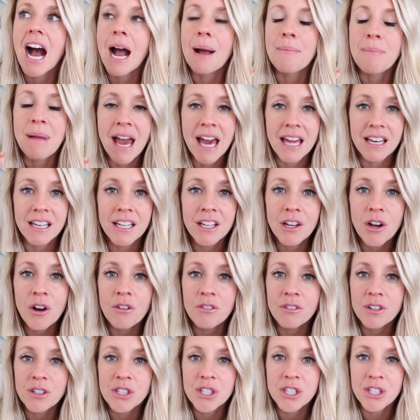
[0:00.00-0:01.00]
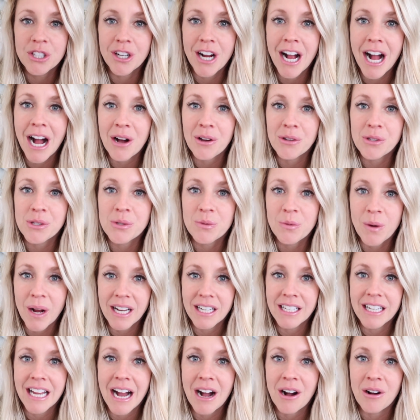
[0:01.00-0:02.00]
I'm heading over to your house
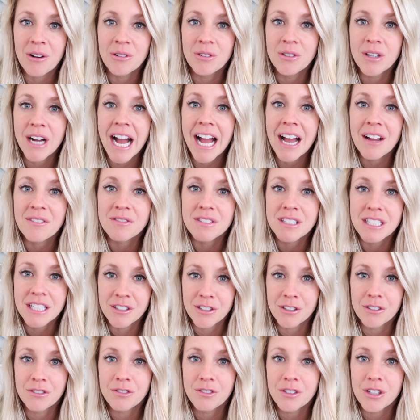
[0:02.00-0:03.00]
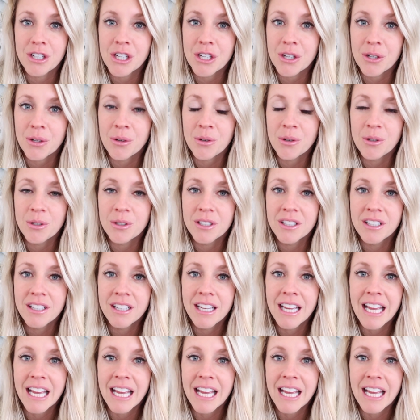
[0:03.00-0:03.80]
right now. I have dinner for you.